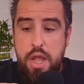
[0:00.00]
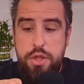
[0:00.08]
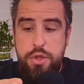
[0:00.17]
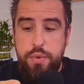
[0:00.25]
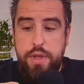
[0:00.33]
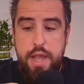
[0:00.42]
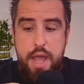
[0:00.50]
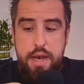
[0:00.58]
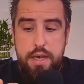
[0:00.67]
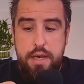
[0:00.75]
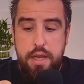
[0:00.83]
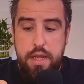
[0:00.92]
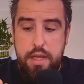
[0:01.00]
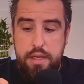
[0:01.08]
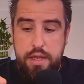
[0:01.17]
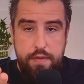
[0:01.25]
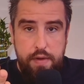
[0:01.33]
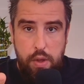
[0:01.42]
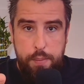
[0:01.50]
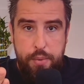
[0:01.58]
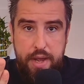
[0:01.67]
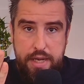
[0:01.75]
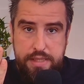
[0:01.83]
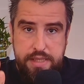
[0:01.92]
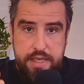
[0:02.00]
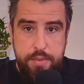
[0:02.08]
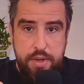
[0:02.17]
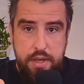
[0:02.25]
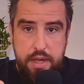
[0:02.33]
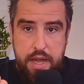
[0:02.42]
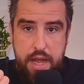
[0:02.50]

you can develop eczema